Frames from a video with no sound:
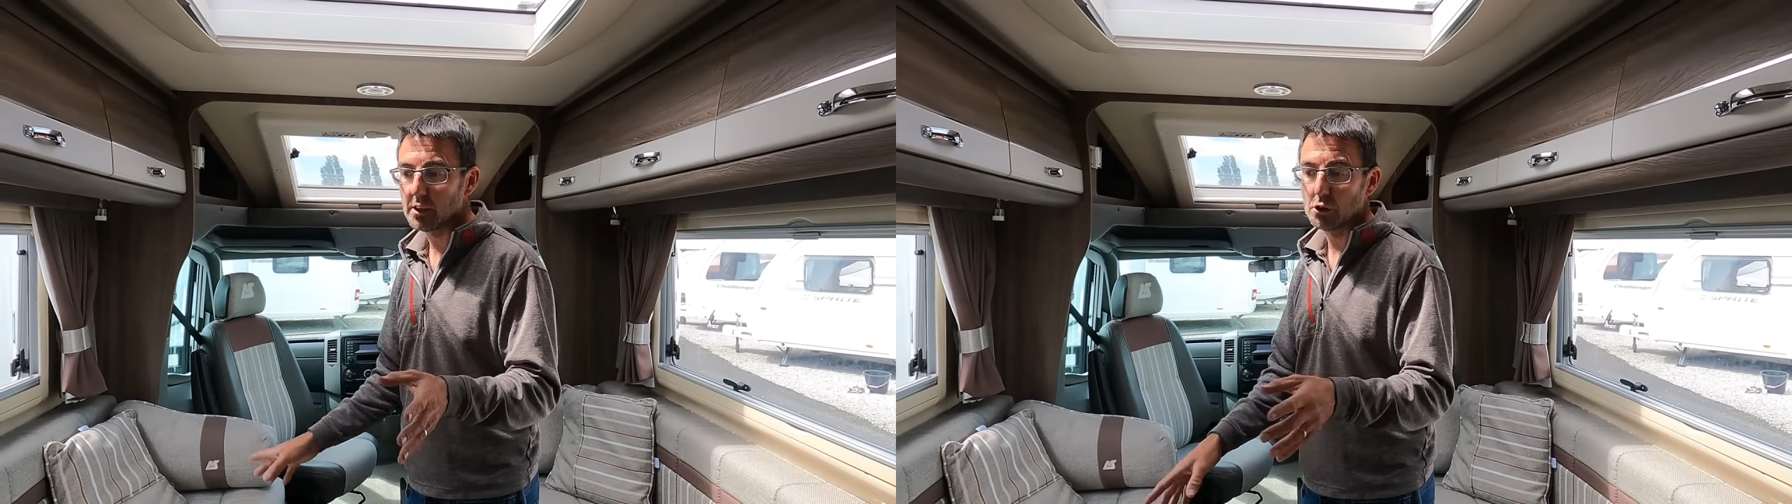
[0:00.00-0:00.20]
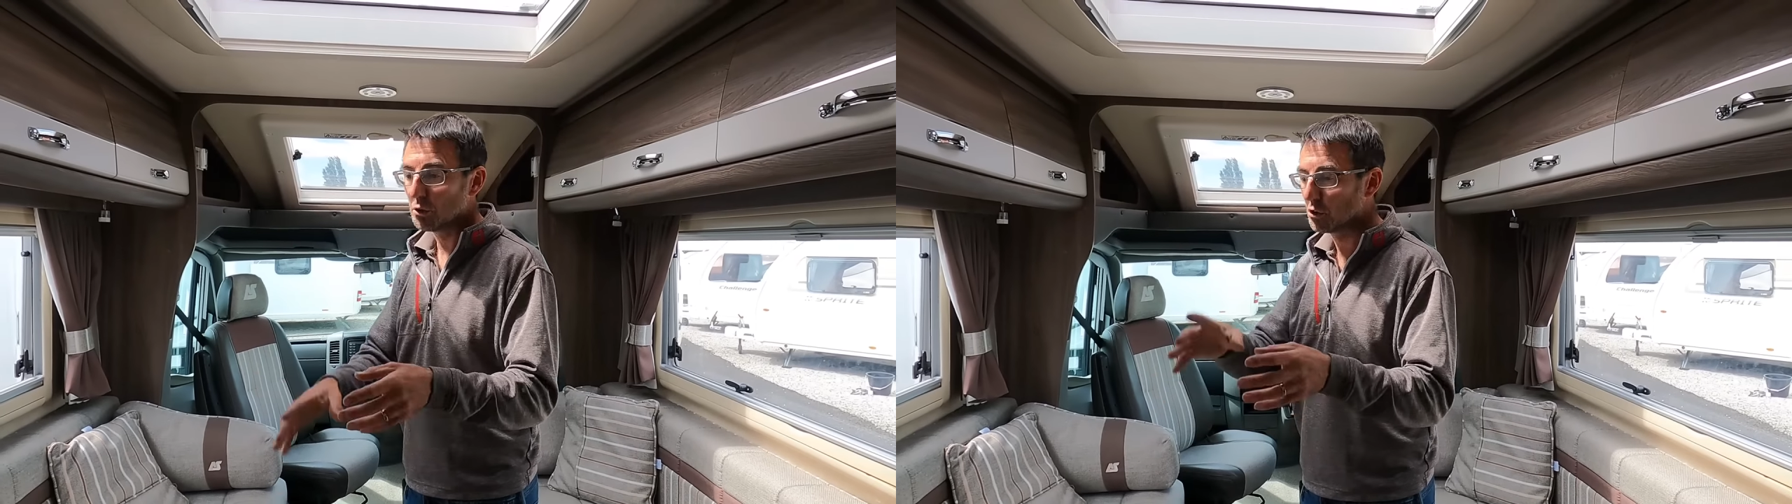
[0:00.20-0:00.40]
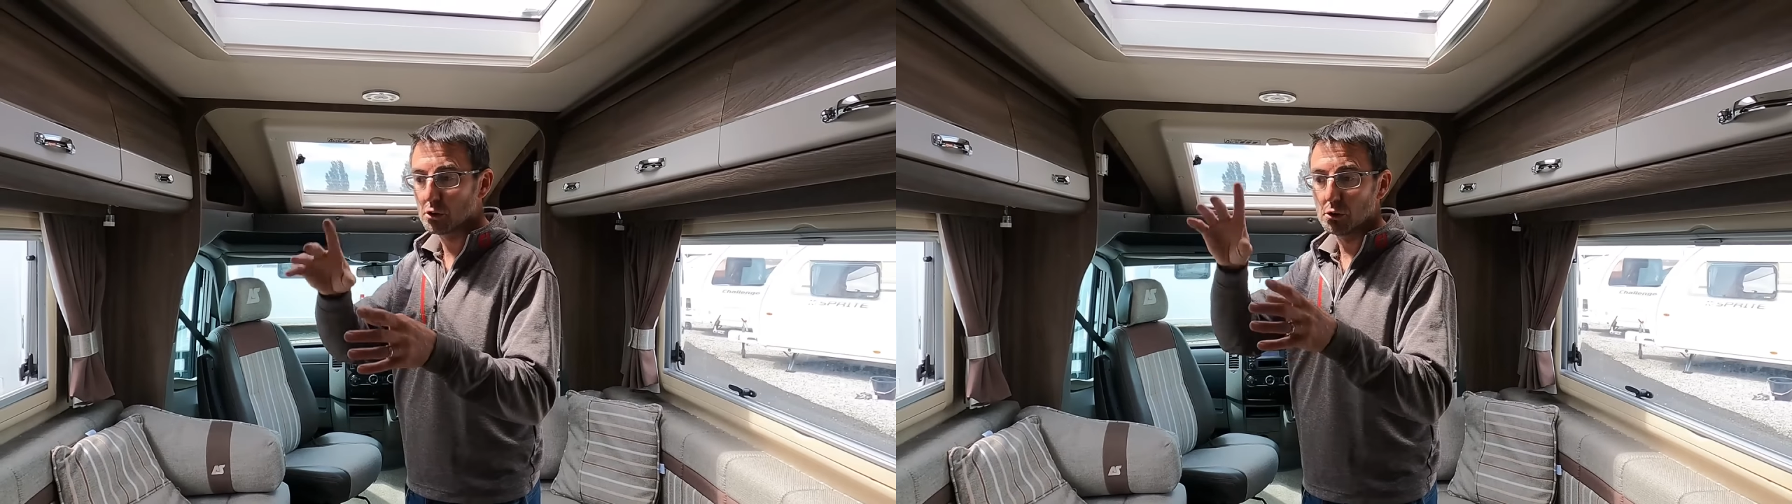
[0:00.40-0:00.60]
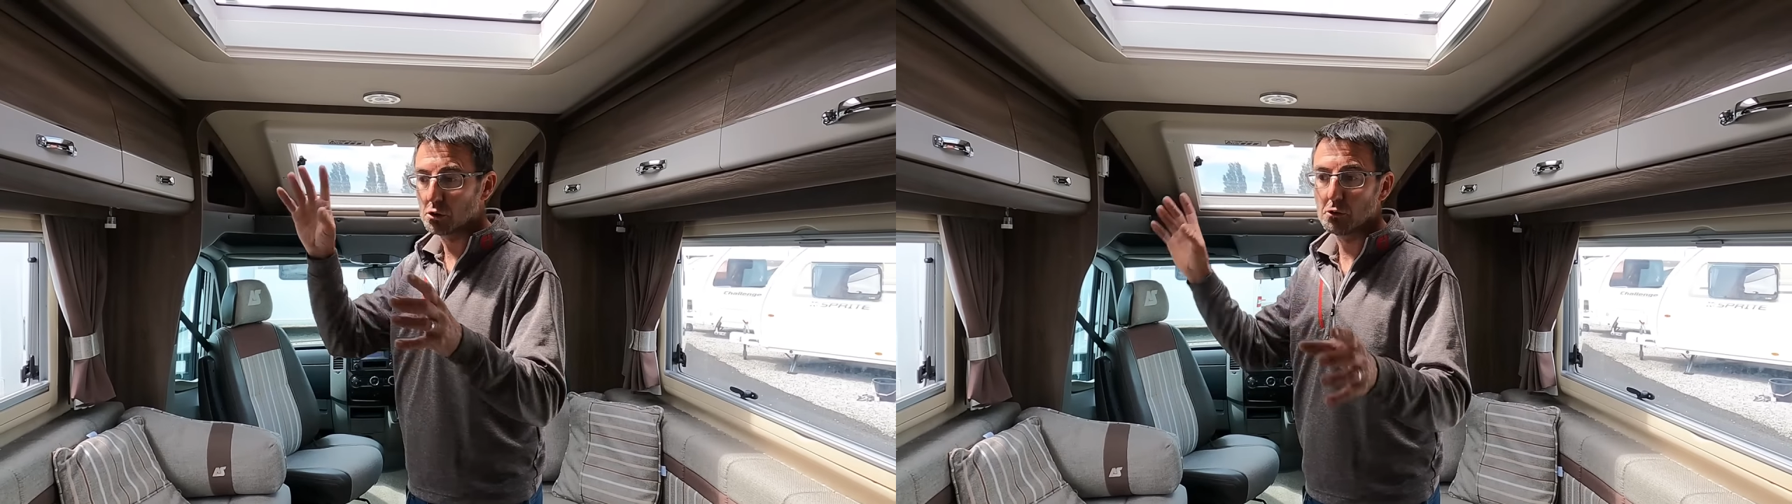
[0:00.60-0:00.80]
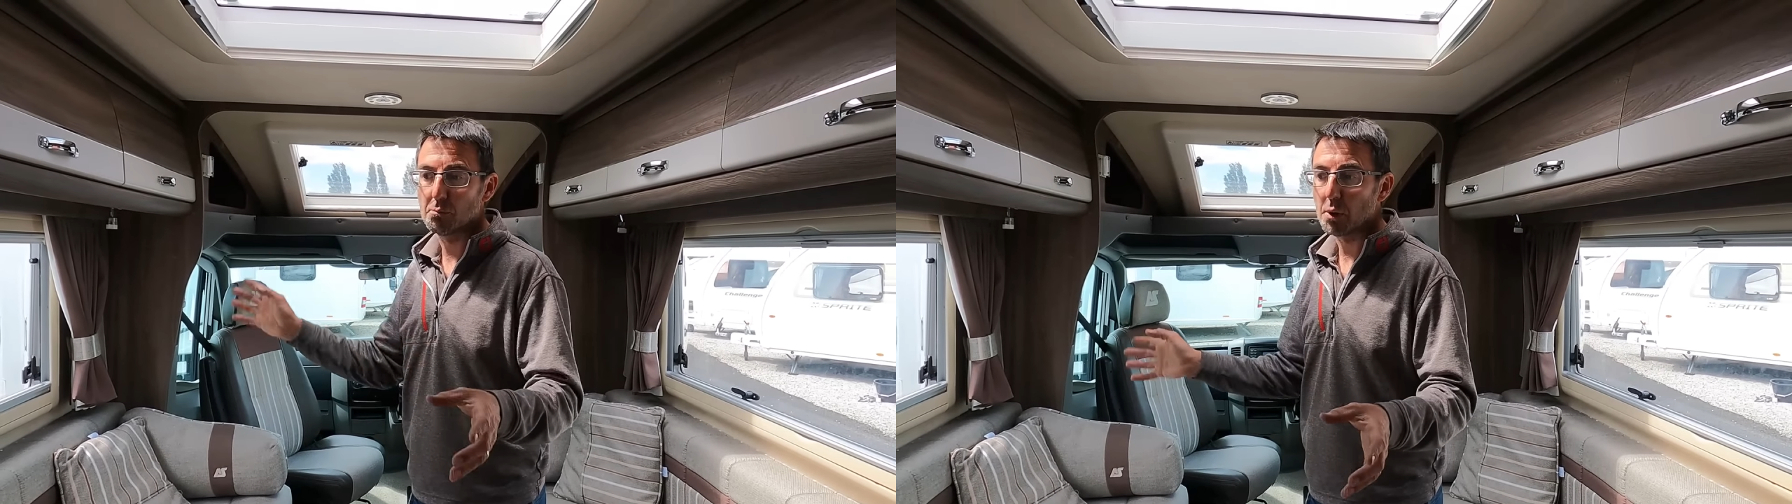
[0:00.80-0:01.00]
could
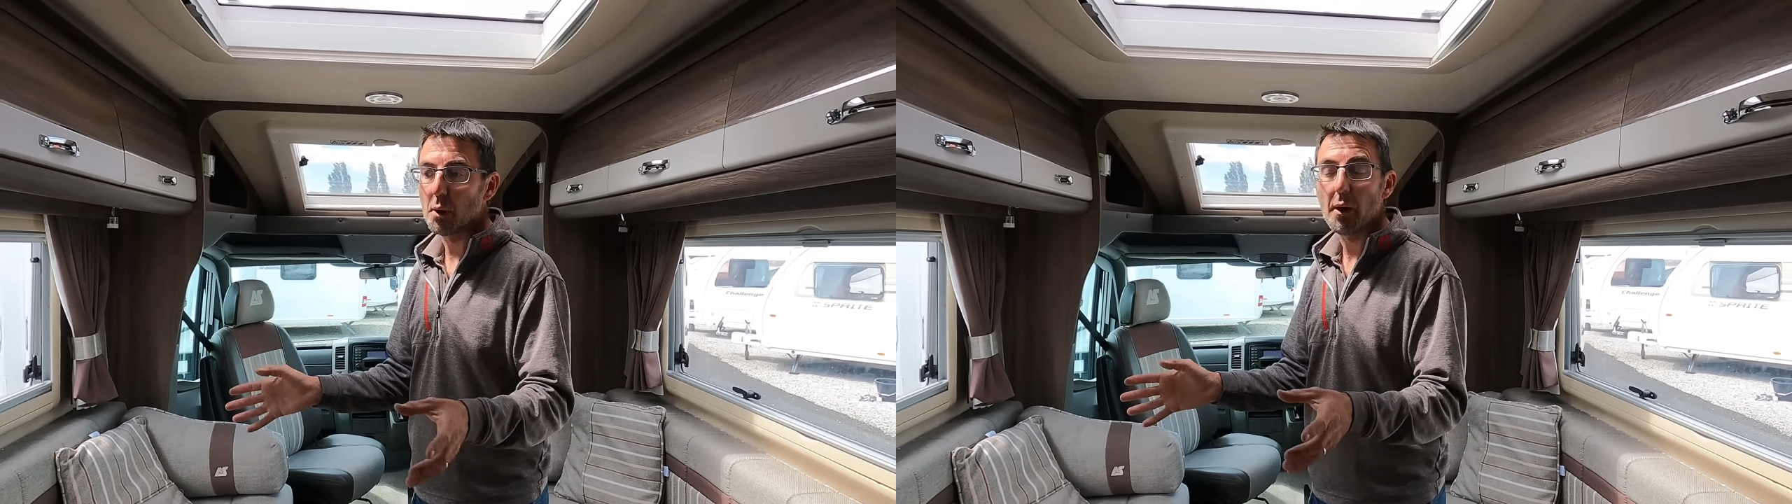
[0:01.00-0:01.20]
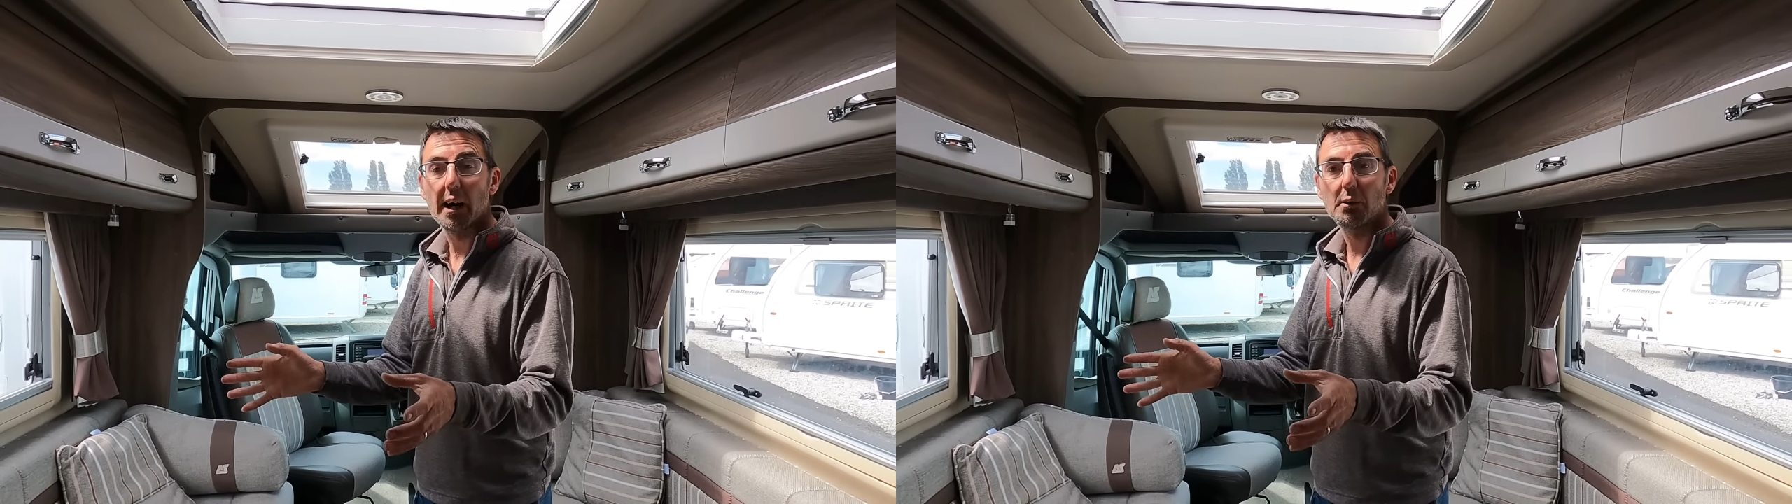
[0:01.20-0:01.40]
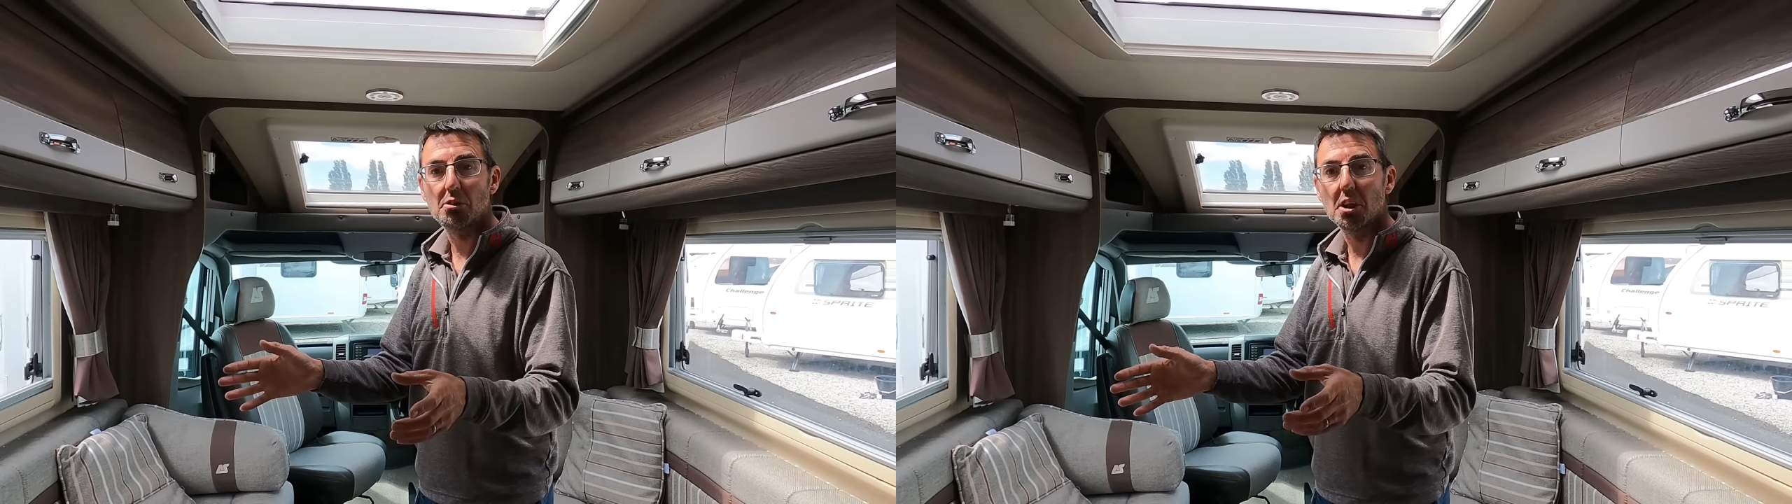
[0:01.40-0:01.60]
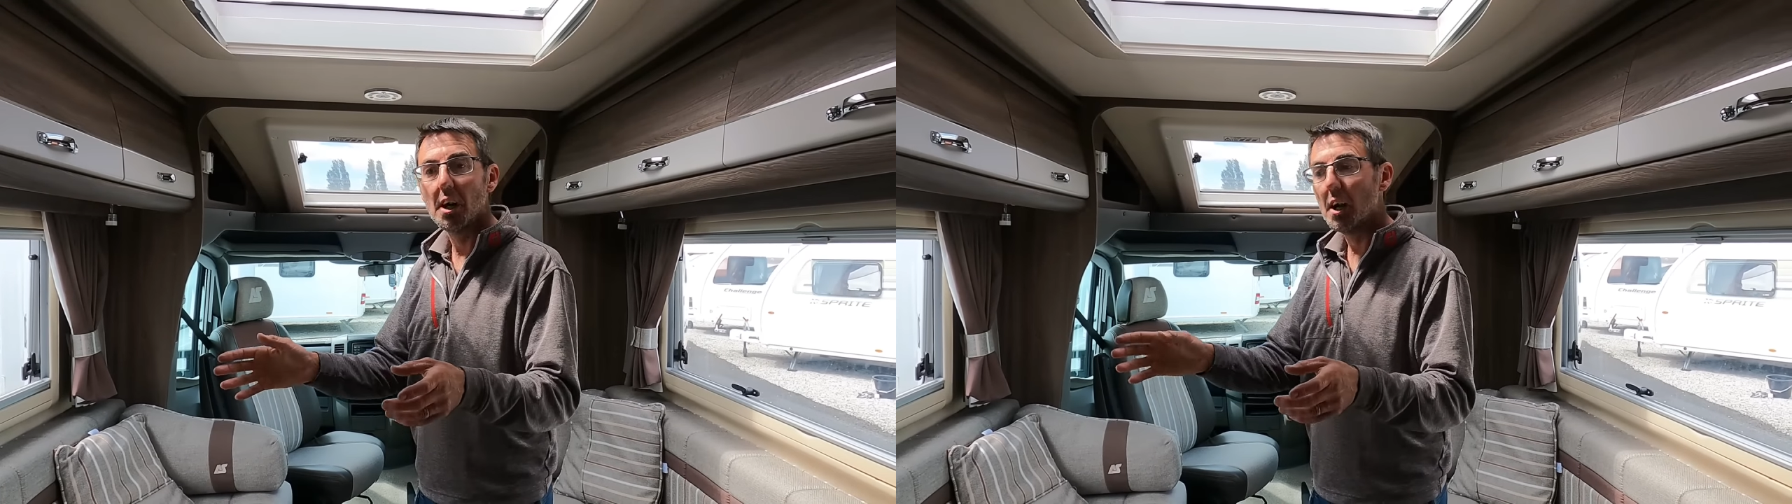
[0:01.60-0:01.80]
sort of blow out,